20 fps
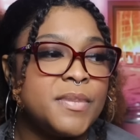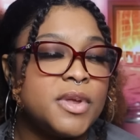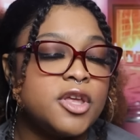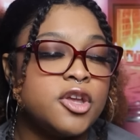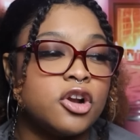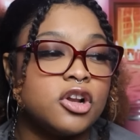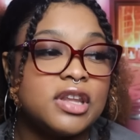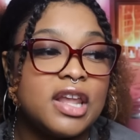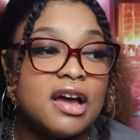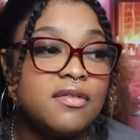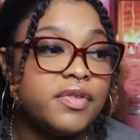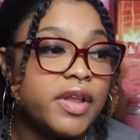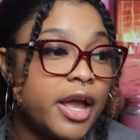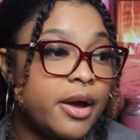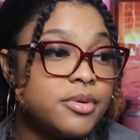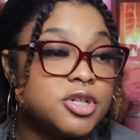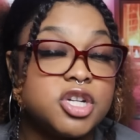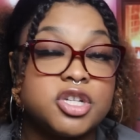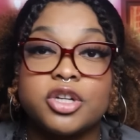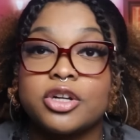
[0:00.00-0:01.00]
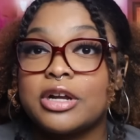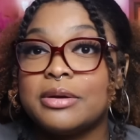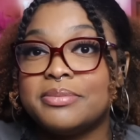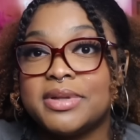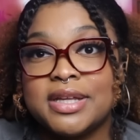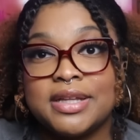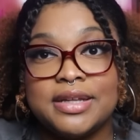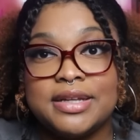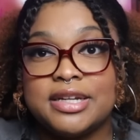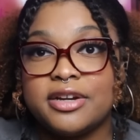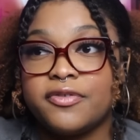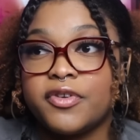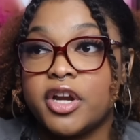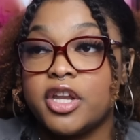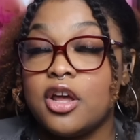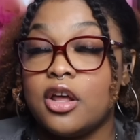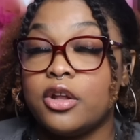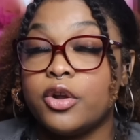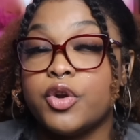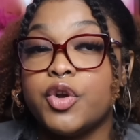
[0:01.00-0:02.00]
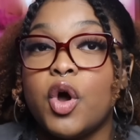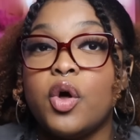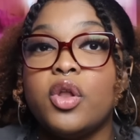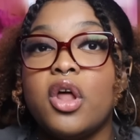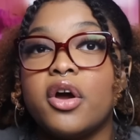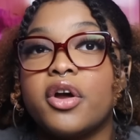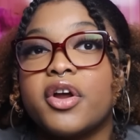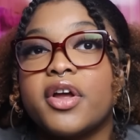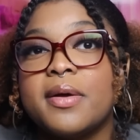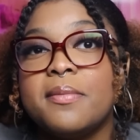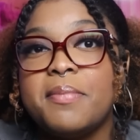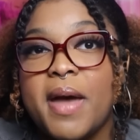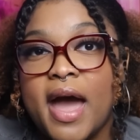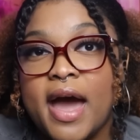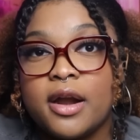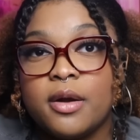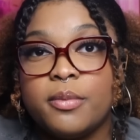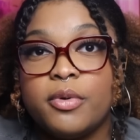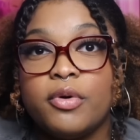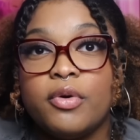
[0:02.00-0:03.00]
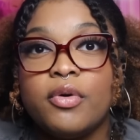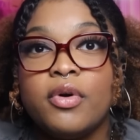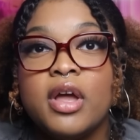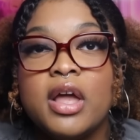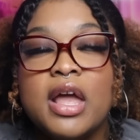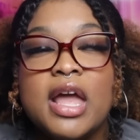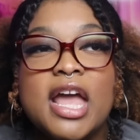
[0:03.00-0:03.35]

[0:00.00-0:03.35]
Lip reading: Your love languages are completely different. Y'all are no longer compatible.